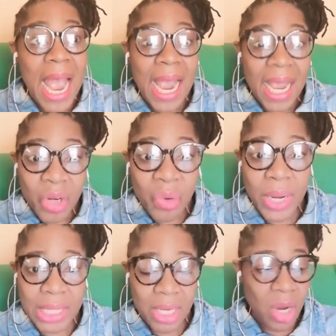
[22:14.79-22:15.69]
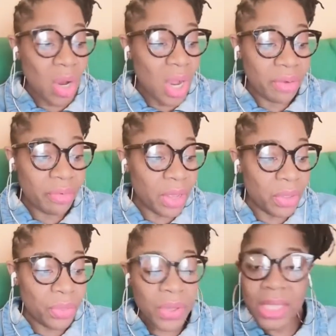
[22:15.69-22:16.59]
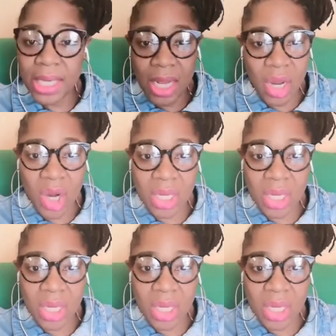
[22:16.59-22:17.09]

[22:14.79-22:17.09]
and creating a 30-day